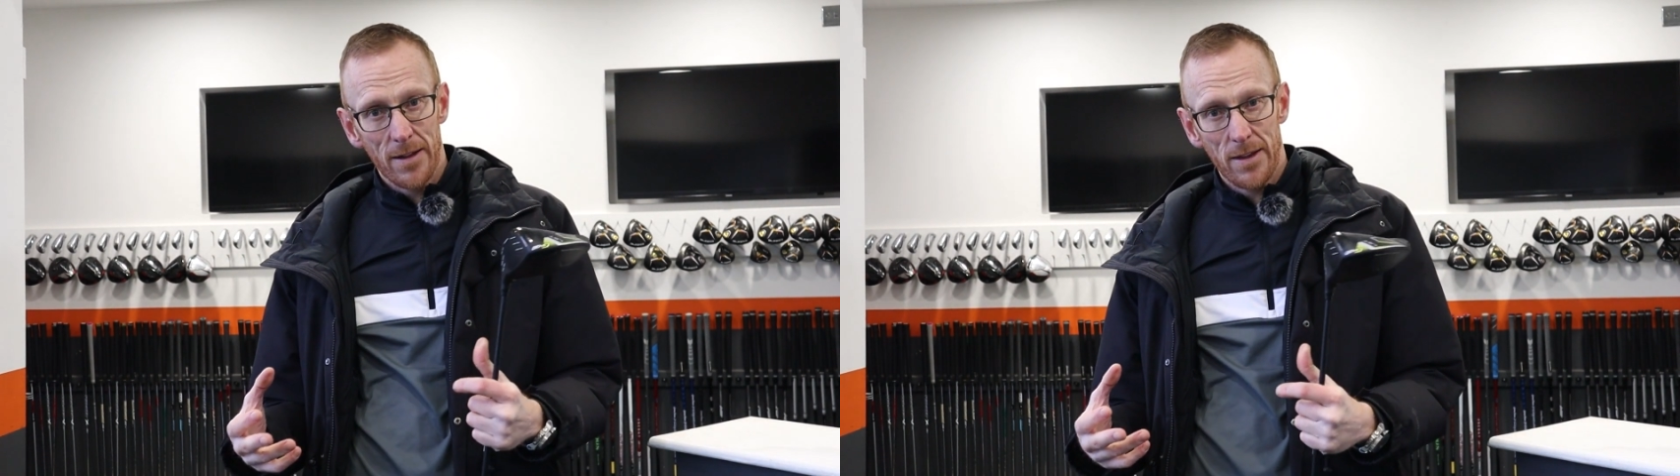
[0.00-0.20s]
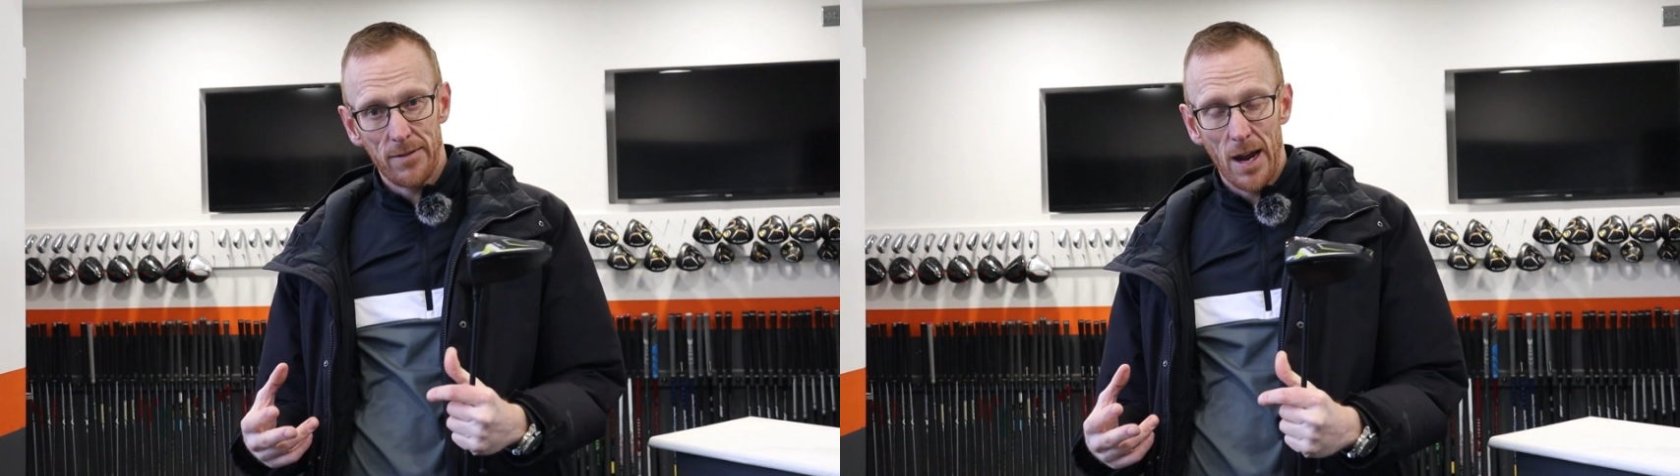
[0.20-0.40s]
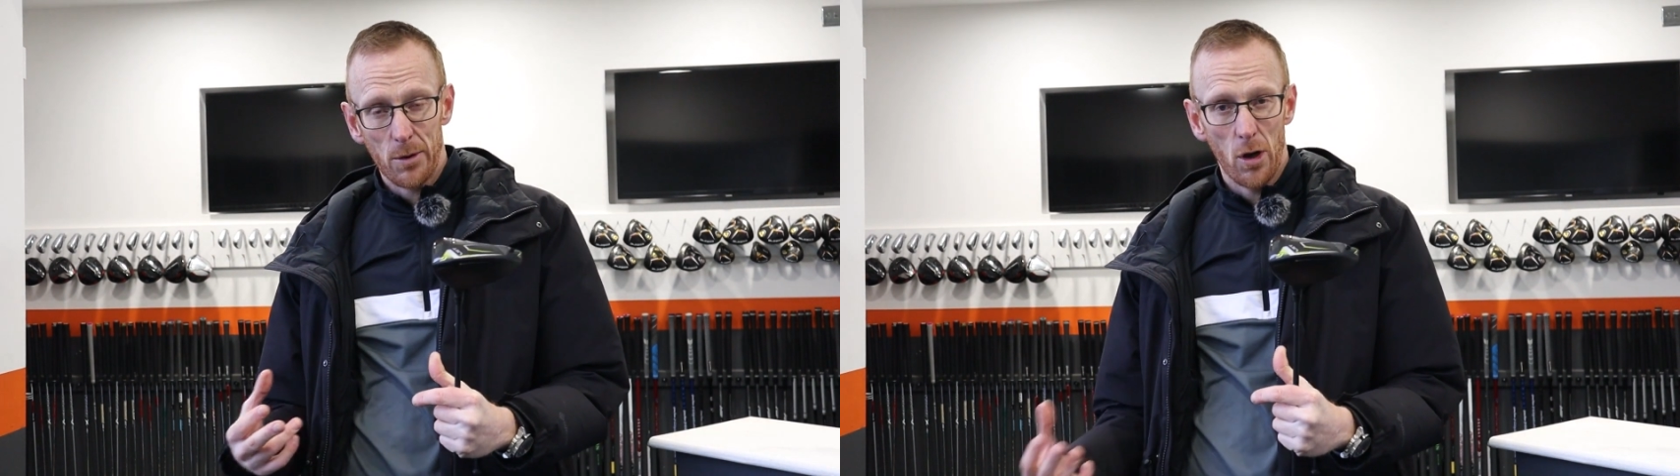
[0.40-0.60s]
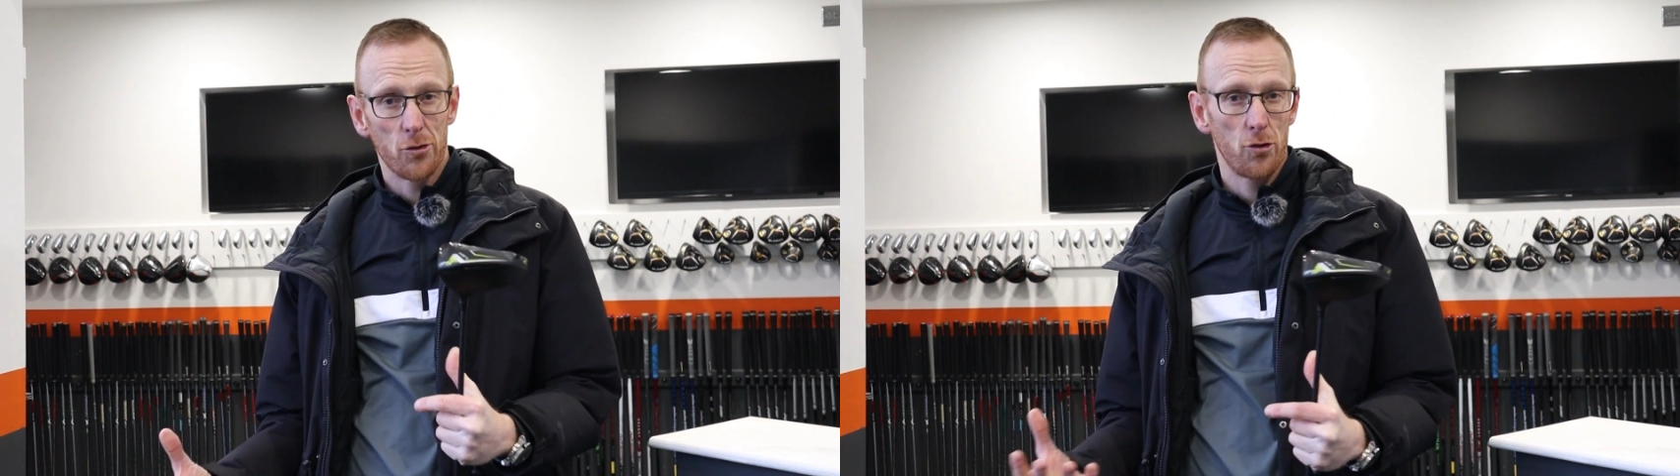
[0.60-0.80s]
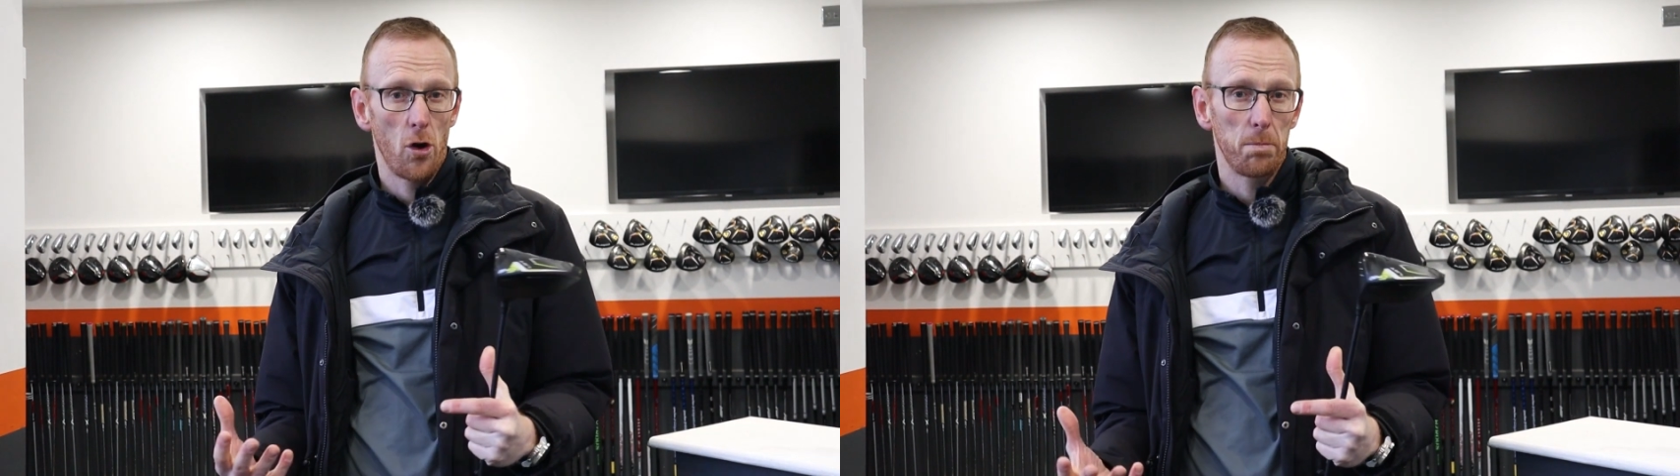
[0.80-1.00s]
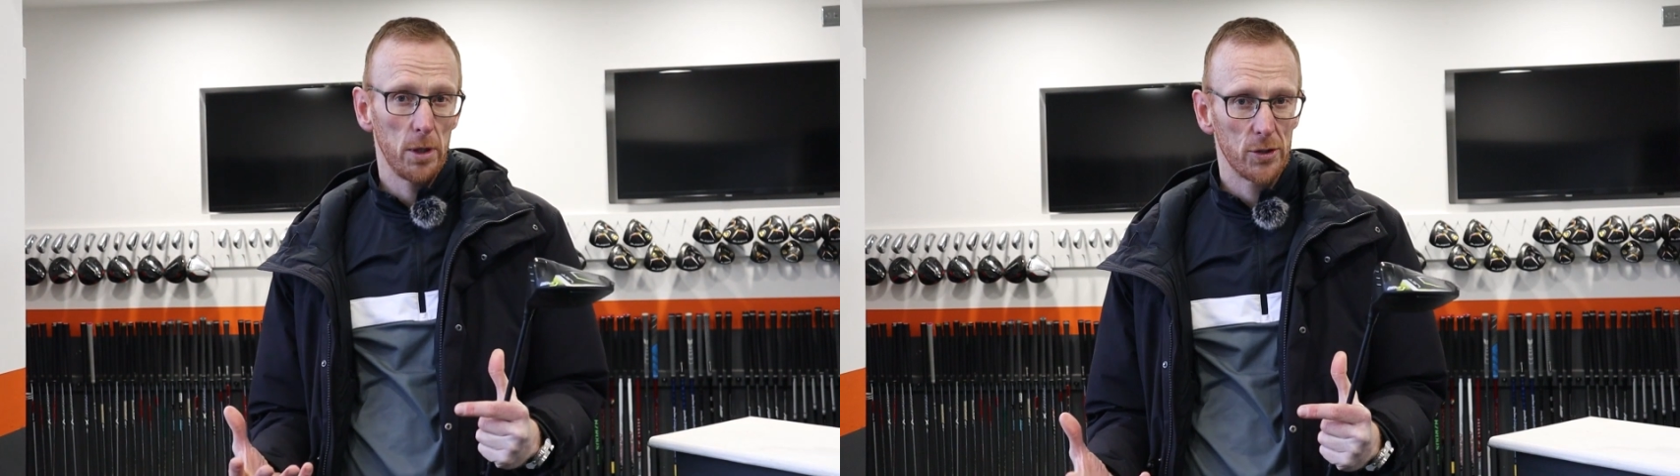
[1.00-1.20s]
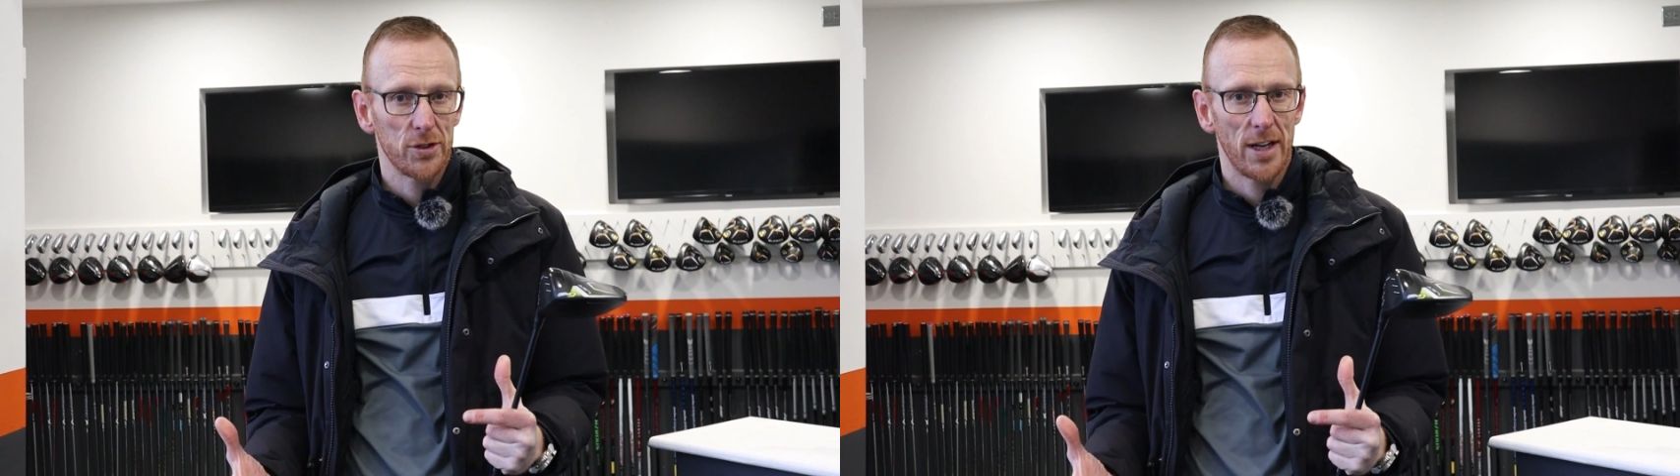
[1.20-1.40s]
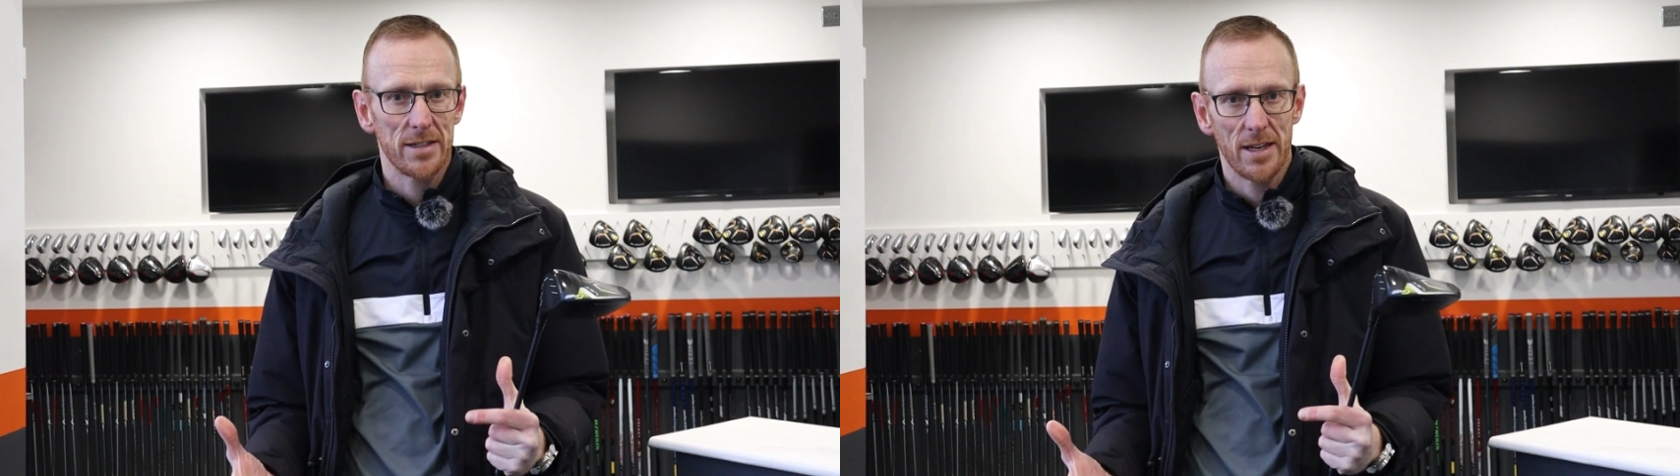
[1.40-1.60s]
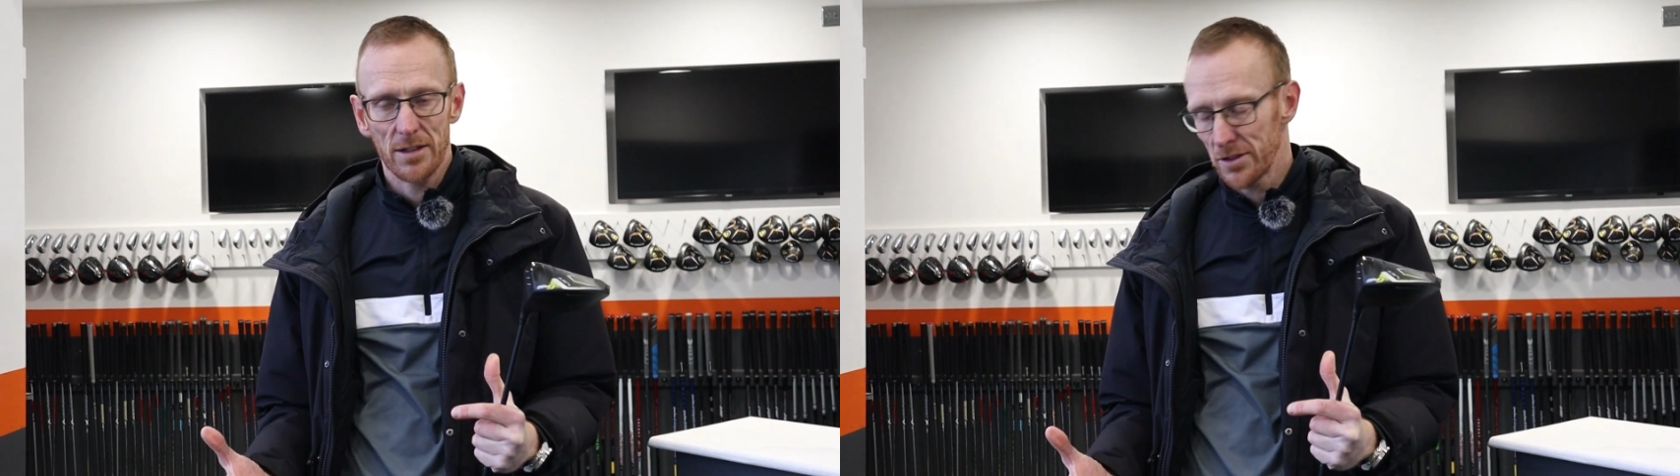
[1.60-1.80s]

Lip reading: they've now got a draw plus setting,